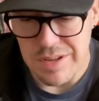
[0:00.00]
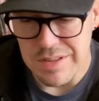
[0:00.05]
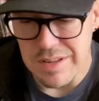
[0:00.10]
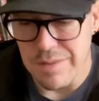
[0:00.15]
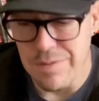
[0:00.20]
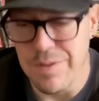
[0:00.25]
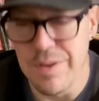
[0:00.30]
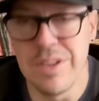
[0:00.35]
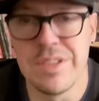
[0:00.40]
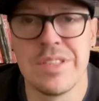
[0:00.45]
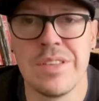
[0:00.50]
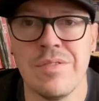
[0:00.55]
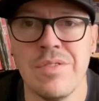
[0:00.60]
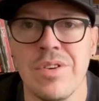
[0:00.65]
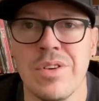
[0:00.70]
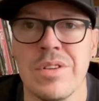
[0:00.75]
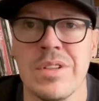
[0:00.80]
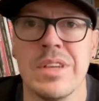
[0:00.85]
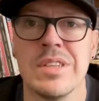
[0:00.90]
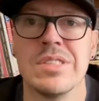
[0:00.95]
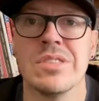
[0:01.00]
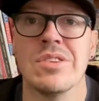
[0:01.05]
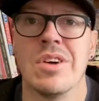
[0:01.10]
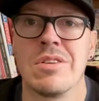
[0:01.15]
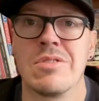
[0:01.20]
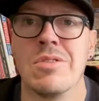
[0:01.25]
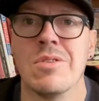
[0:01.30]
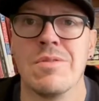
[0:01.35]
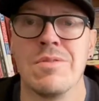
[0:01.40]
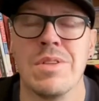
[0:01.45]
So first of all, let's
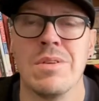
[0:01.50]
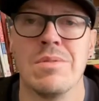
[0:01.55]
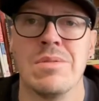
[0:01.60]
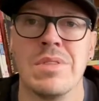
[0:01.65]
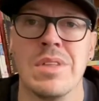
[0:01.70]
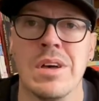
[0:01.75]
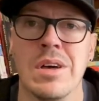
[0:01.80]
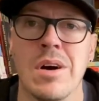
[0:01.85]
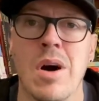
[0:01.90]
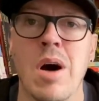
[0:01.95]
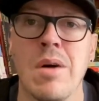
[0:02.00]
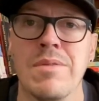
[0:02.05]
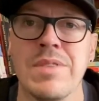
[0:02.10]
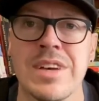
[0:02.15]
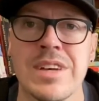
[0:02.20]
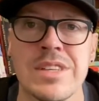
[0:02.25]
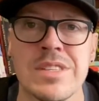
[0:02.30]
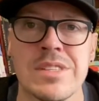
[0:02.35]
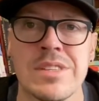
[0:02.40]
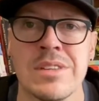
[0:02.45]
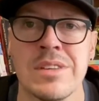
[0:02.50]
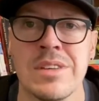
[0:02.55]
knock off the obvious,